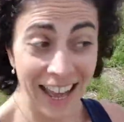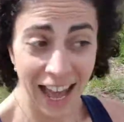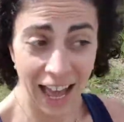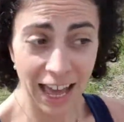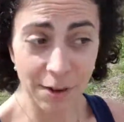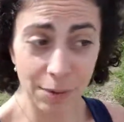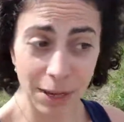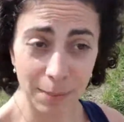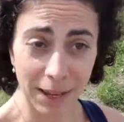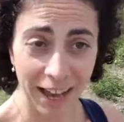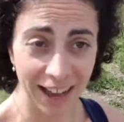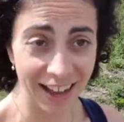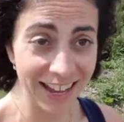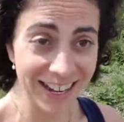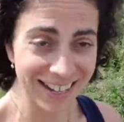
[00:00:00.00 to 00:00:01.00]
I work
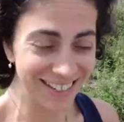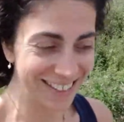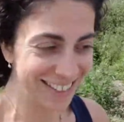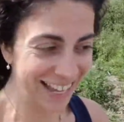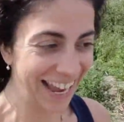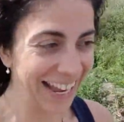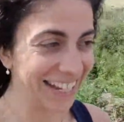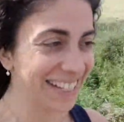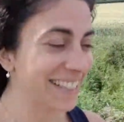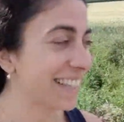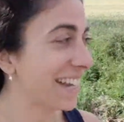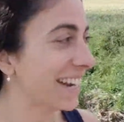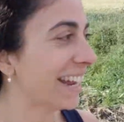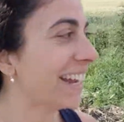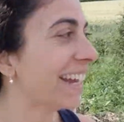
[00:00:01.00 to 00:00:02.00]
behind the scenes.
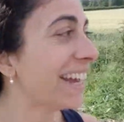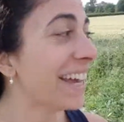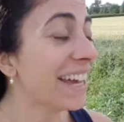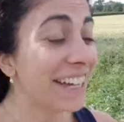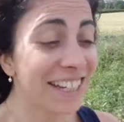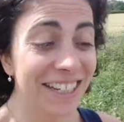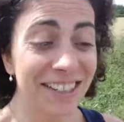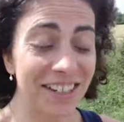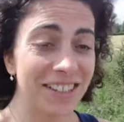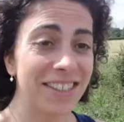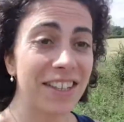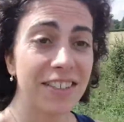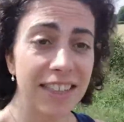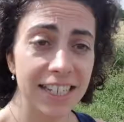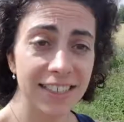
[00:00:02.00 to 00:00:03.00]
And you know,
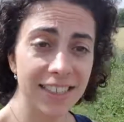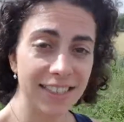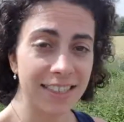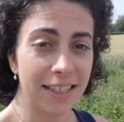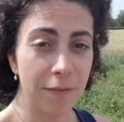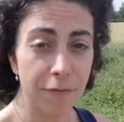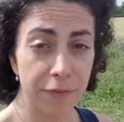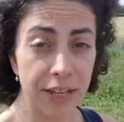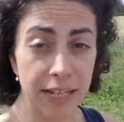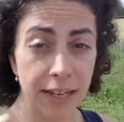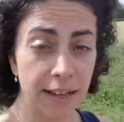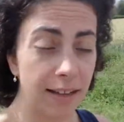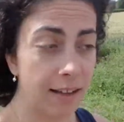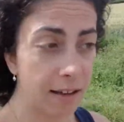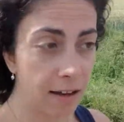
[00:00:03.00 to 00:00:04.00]
so this is something
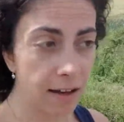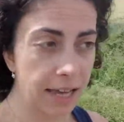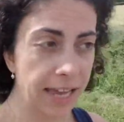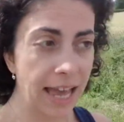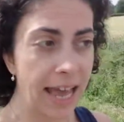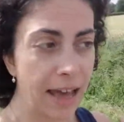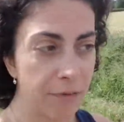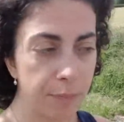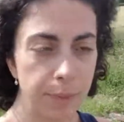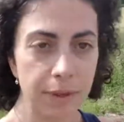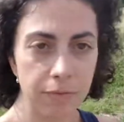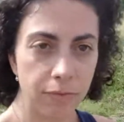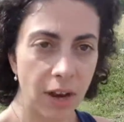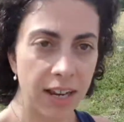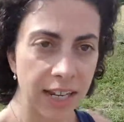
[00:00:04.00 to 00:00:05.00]
that I have
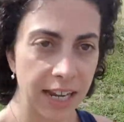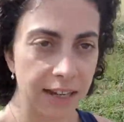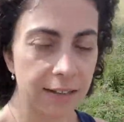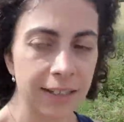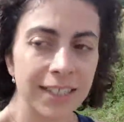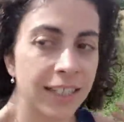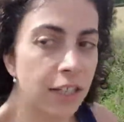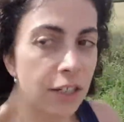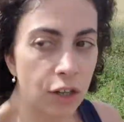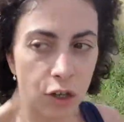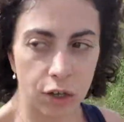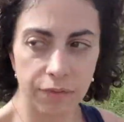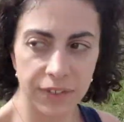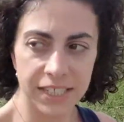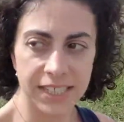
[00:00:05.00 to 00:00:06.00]
been running,
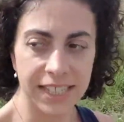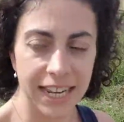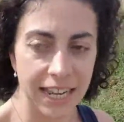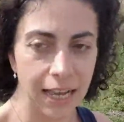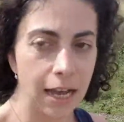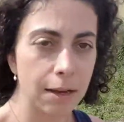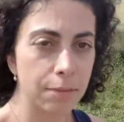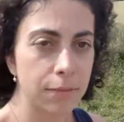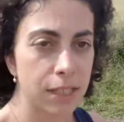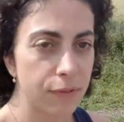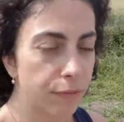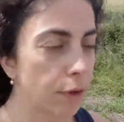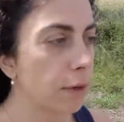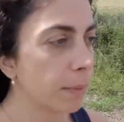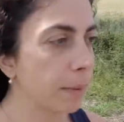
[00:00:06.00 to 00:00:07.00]
obviously comes
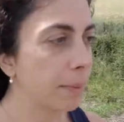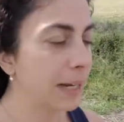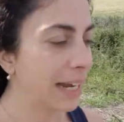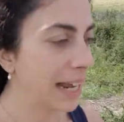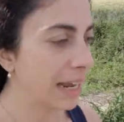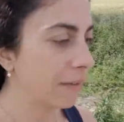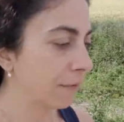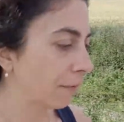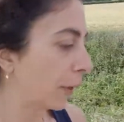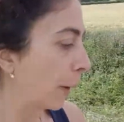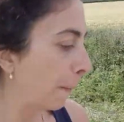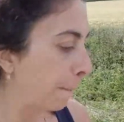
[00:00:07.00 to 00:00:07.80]
from a belief,